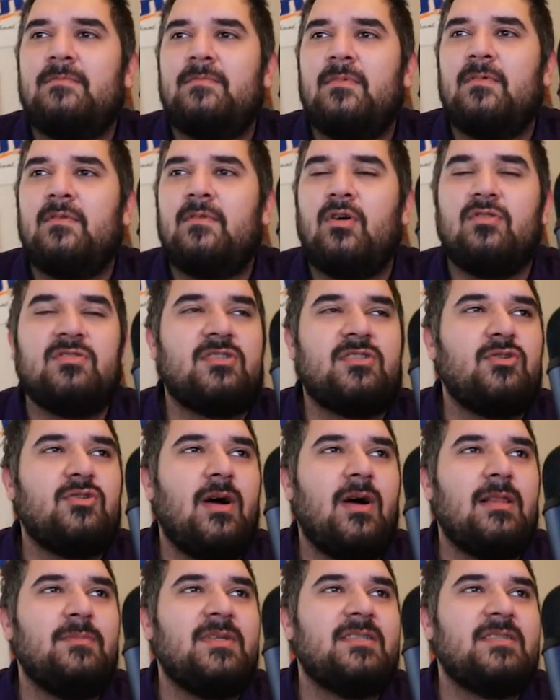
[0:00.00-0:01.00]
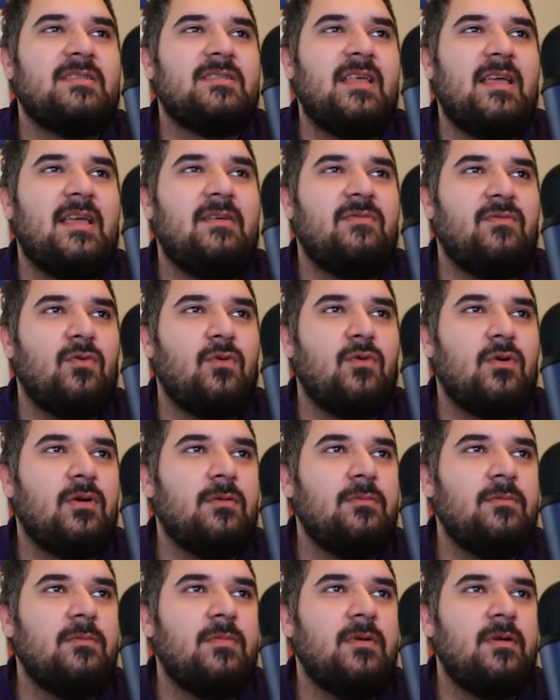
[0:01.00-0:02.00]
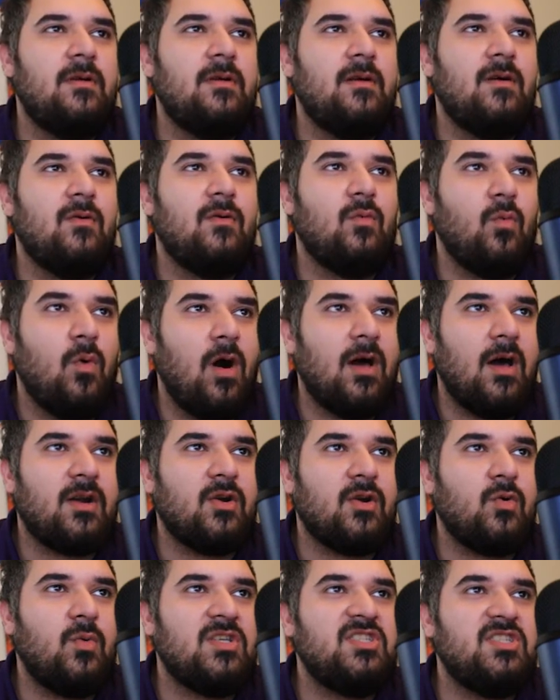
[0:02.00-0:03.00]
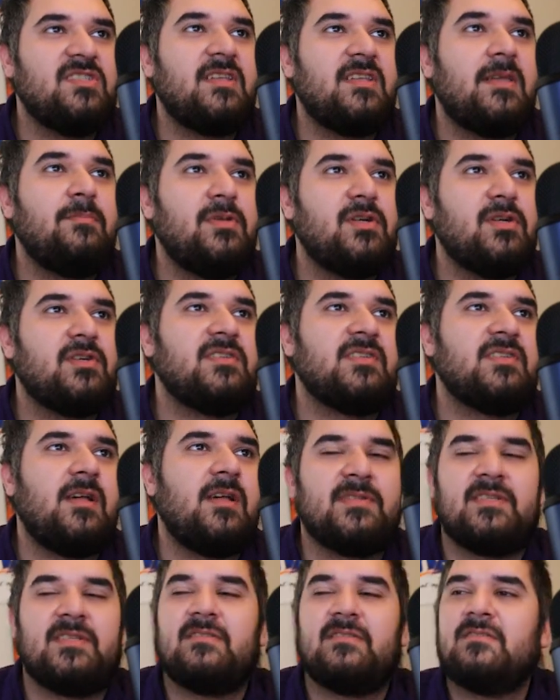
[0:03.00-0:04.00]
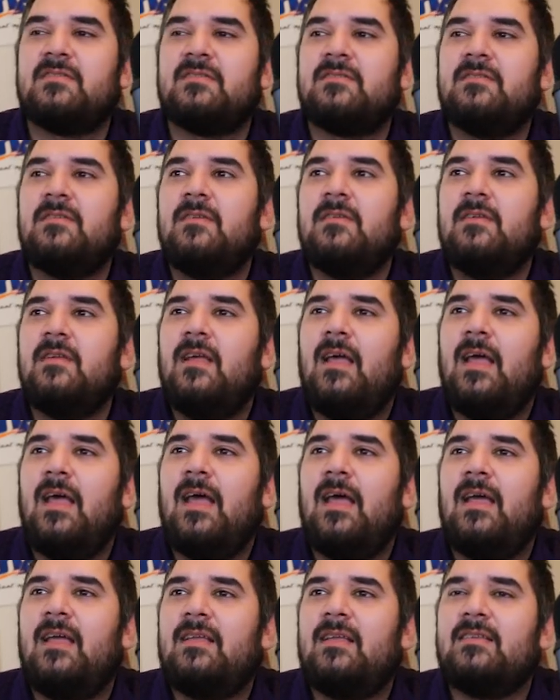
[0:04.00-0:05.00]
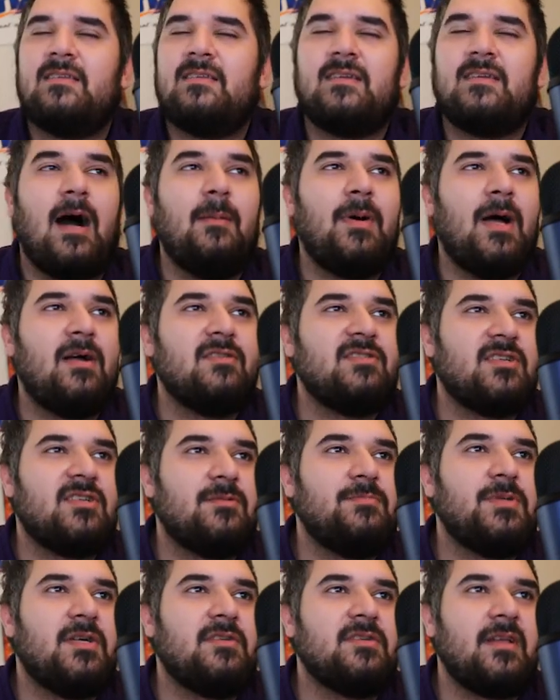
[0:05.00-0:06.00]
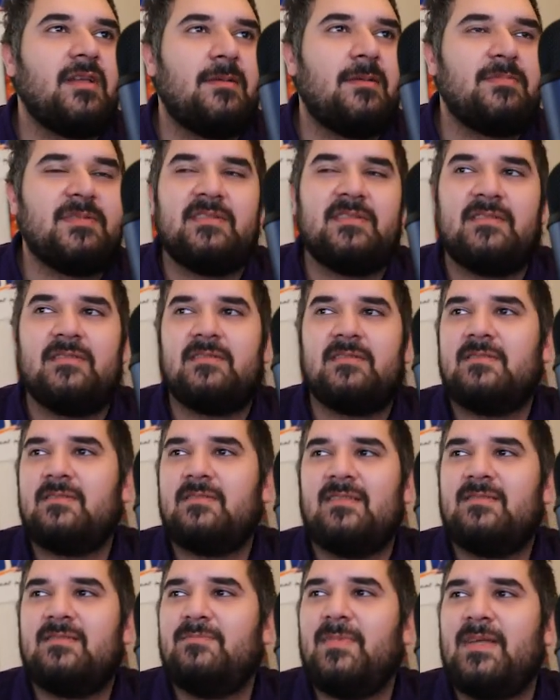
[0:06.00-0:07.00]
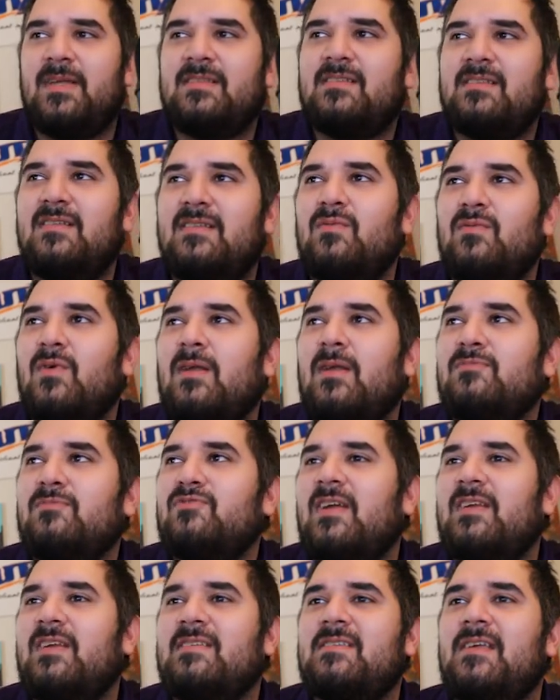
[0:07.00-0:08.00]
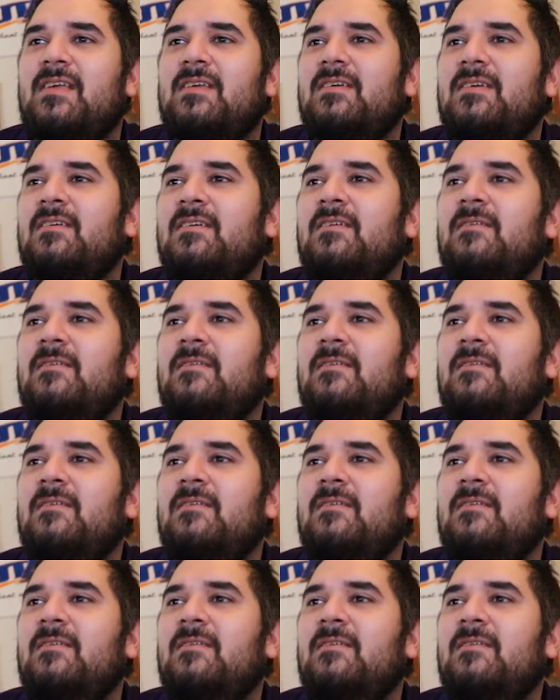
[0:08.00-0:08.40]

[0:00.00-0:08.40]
those two elements, they form water, which is a pure substance. And compounds are pure substances. That's basically what I'm trying to say here.